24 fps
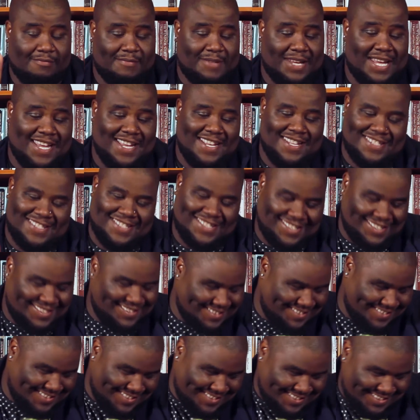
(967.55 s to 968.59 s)
Bitch.
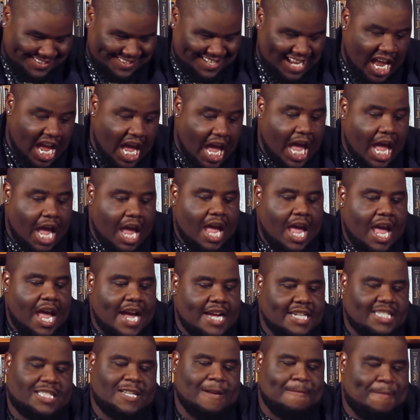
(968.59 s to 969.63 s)

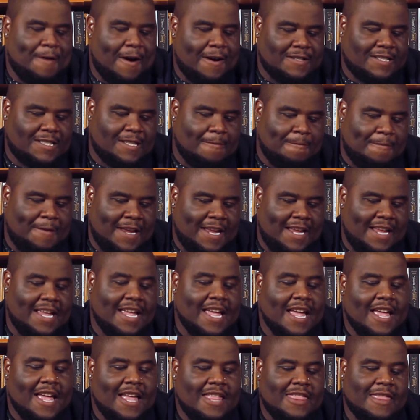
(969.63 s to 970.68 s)
It's supposed to
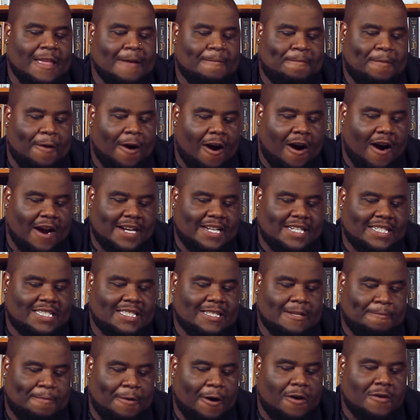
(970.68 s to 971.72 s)
be the party
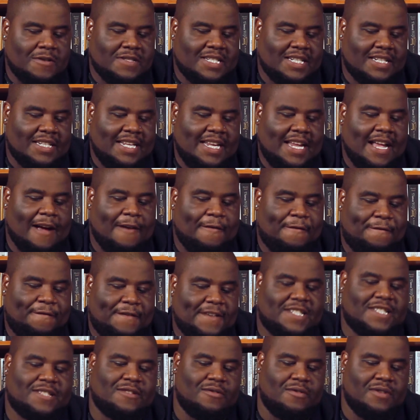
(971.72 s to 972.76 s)
supposedly of
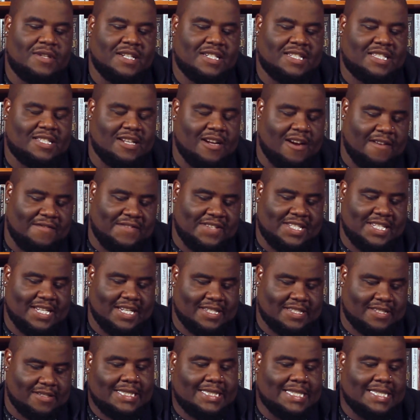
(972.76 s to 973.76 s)
fiscal conservatism.